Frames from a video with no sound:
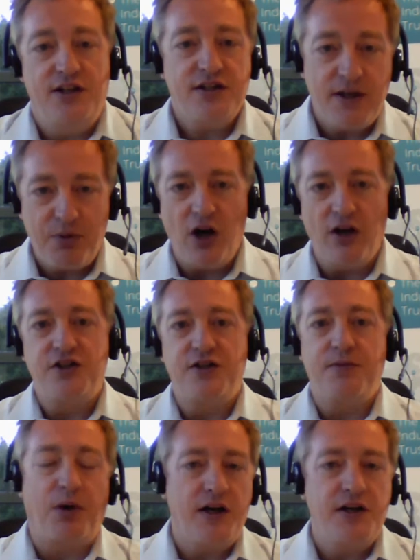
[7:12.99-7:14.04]
As I said, partly
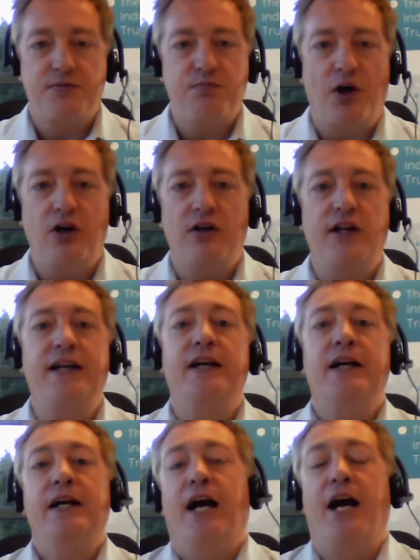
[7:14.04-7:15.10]
supplies, partly
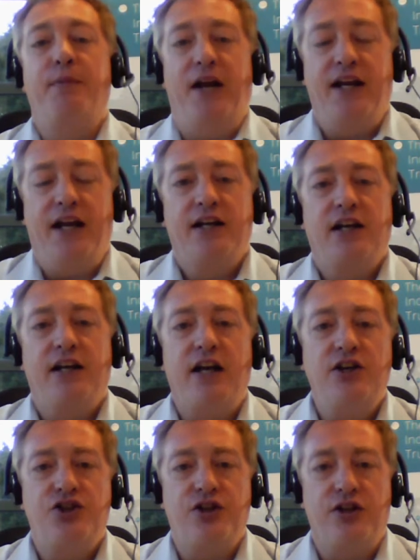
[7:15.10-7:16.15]

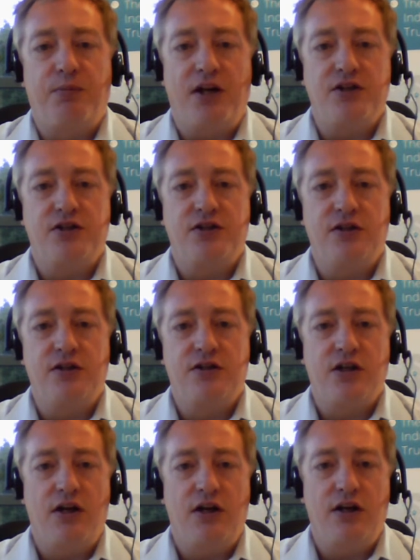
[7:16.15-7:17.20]
inclination. The brands
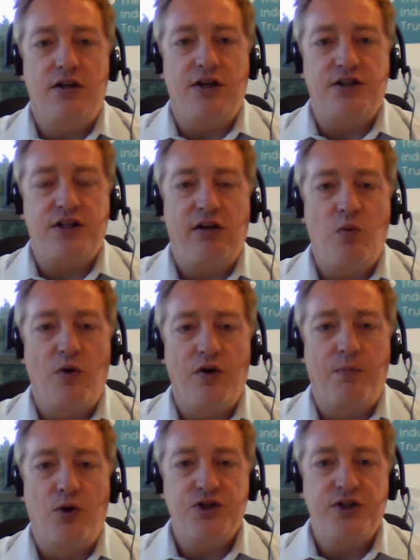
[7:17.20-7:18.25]
didn't necessarily want to
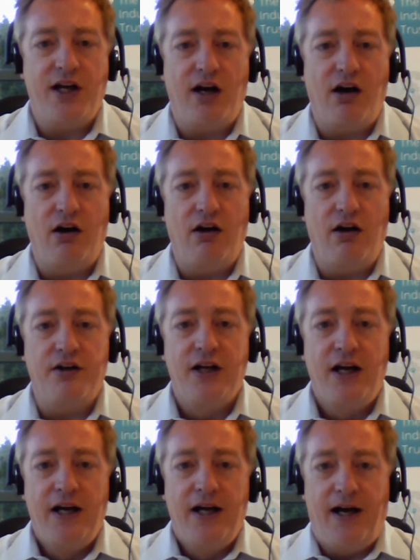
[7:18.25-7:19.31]
push that hard.
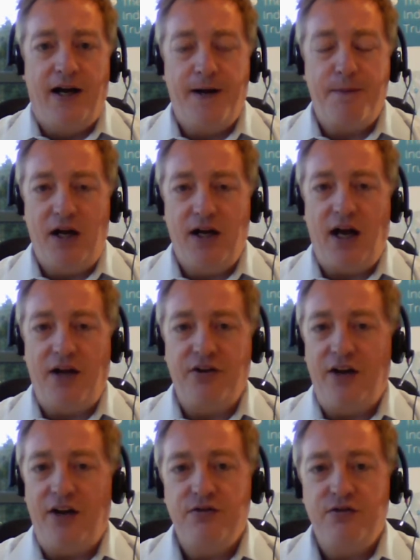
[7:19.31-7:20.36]

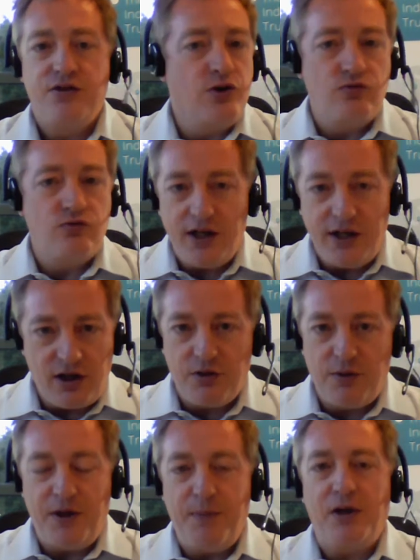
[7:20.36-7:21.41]
And you're right,
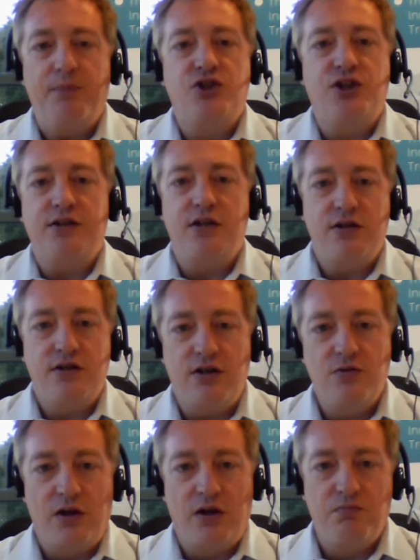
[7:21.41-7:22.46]
the people I'm chatting
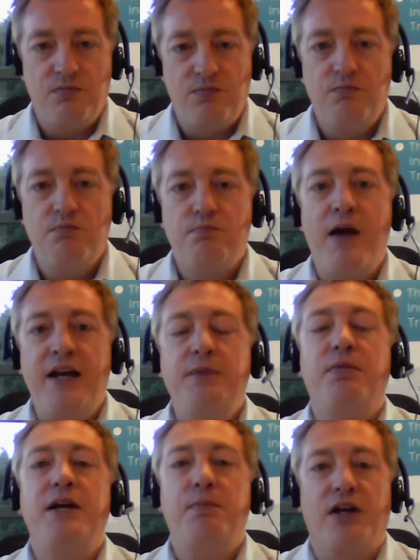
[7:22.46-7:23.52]
to, many
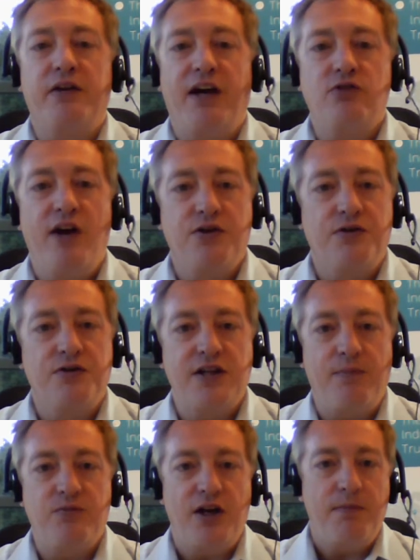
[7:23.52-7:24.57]
people have had record
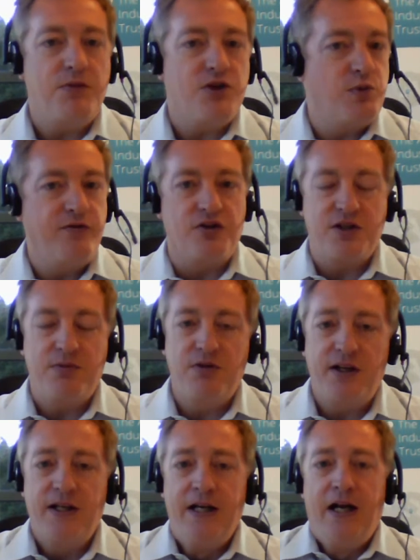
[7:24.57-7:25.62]
Septembers. We've got some
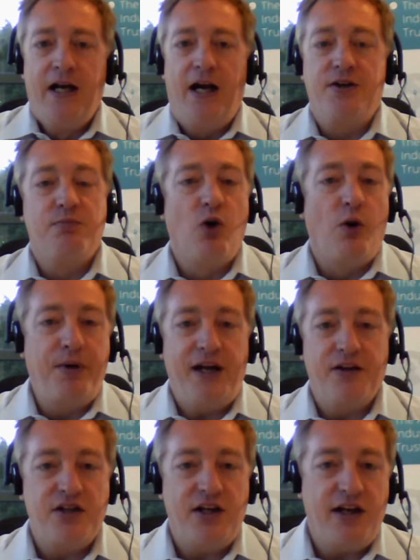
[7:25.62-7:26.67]
more
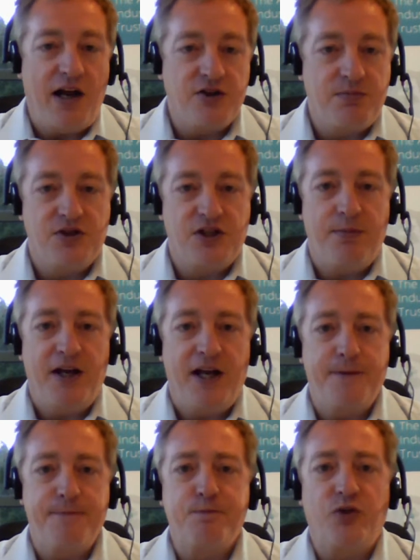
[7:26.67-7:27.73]
PLC announcements coming
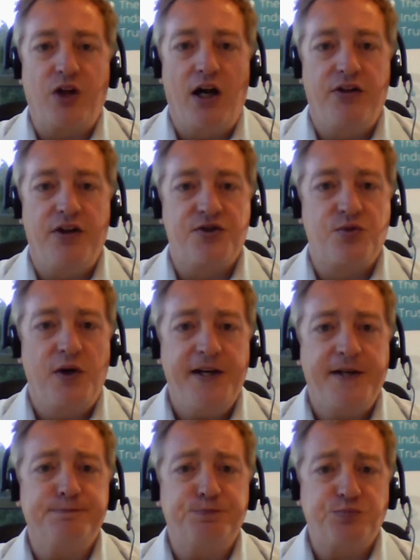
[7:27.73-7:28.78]
out this
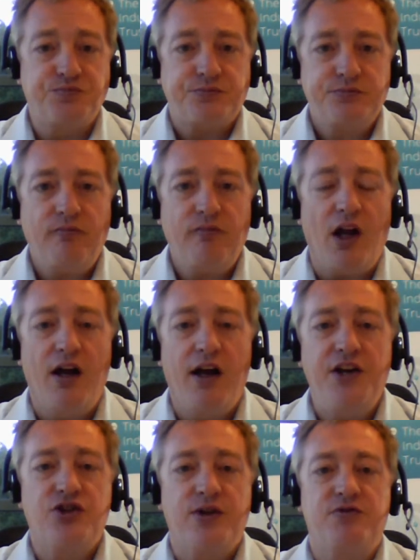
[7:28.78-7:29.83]
week.
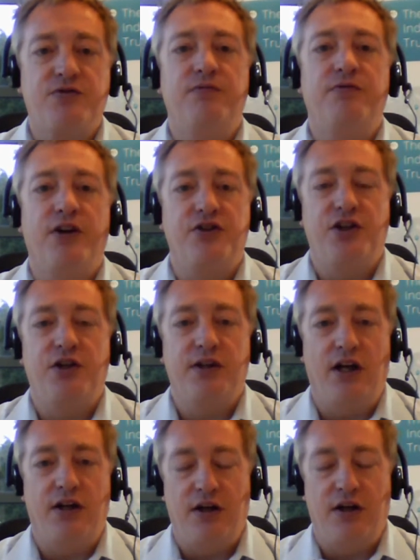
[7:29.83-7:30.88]
Interims from Virtue
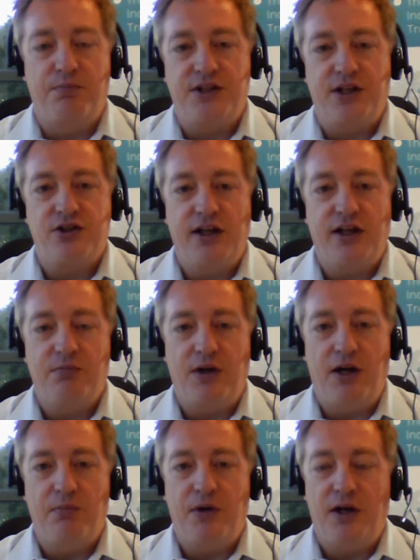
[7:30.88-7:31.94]
and potentially
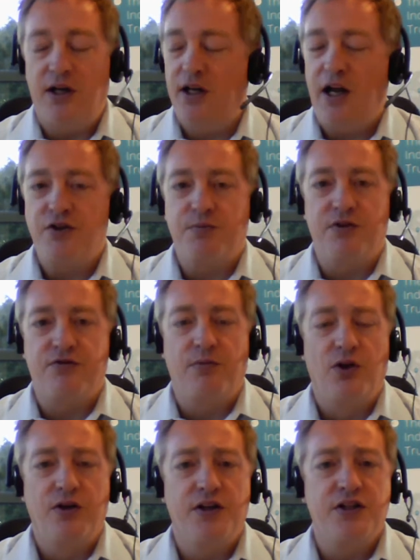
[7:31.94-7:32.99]
announcements from
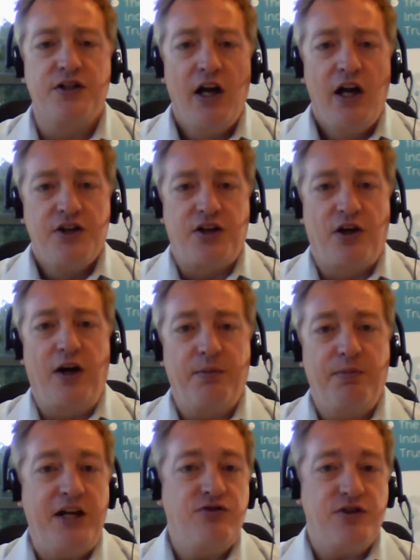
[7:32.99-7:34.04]
Lucas. So it'll
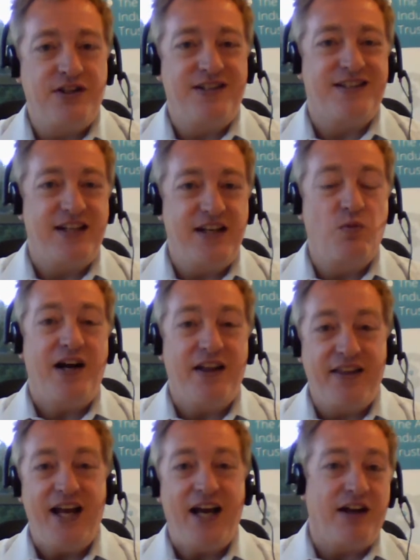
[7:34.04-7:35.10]
be interesting to see where
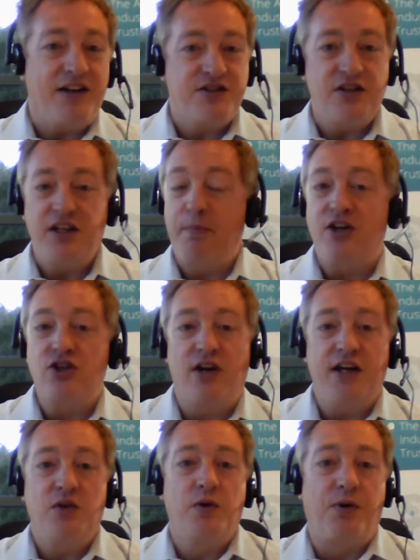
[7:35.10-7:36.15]
they're at. Certainly
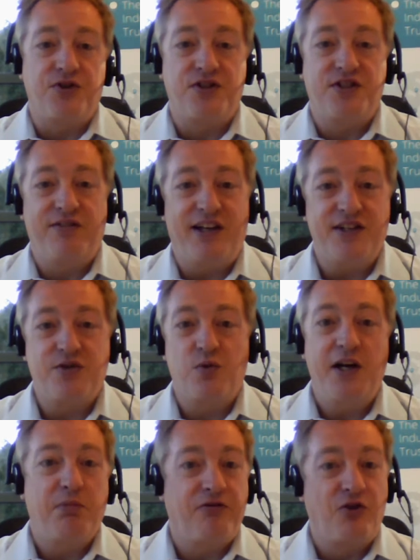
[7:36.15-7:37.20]
Pendragon were positive last
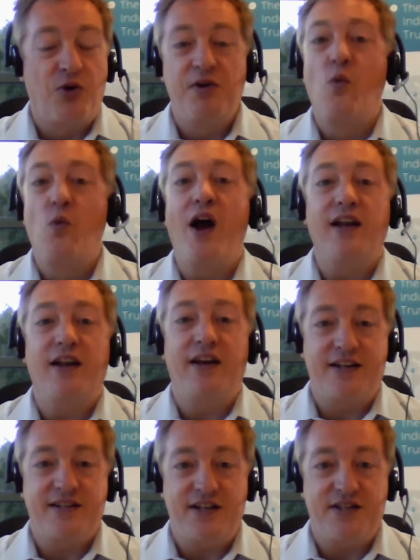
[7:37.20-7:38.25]
week, performing well in
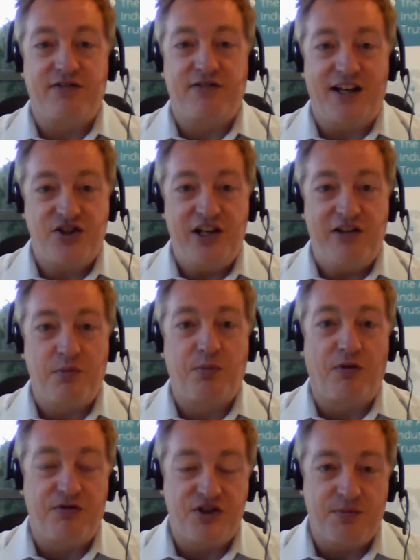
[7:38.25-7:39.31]
excess of last year from a
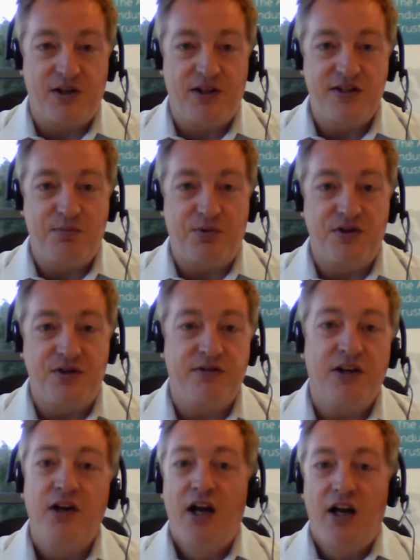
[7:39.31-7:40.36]
profitability point of
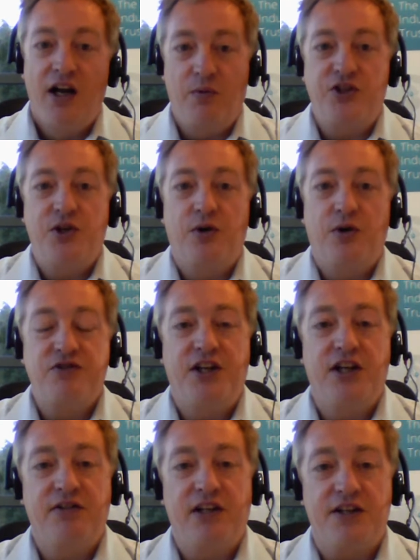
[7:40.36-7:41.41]
view, which you obviously
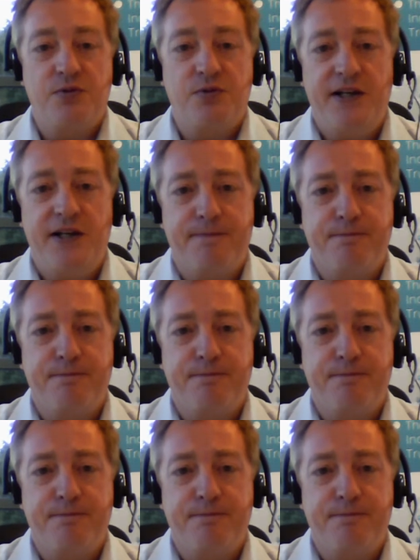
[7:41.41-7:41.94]
covered last week.